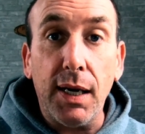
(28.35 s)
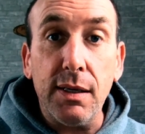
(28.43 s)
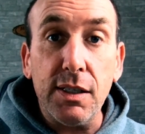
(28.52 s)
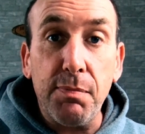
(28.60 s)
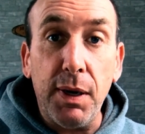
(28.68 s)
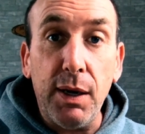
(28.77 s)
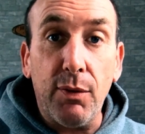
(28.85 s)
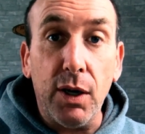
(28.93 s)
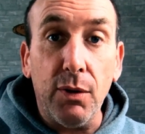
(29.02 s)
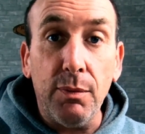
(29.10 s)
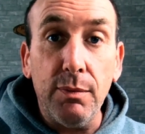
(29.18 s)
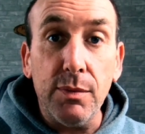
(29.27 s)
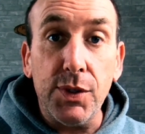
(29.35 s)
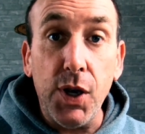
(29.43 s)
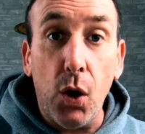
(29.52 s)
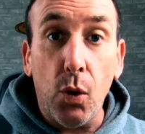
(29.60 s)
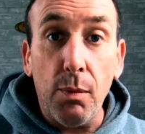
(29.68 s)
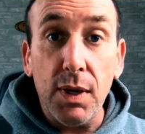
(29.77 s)
spinning reel.
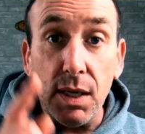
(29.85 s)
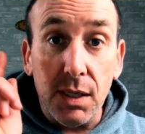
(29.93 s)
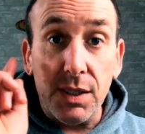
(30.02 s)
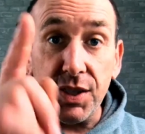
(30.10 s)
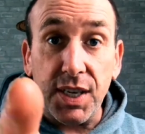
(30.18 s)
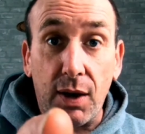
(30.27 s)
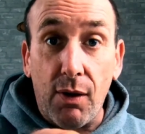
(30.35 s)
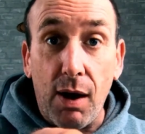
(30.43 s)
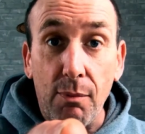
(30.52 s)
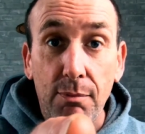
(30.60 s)
So stick around.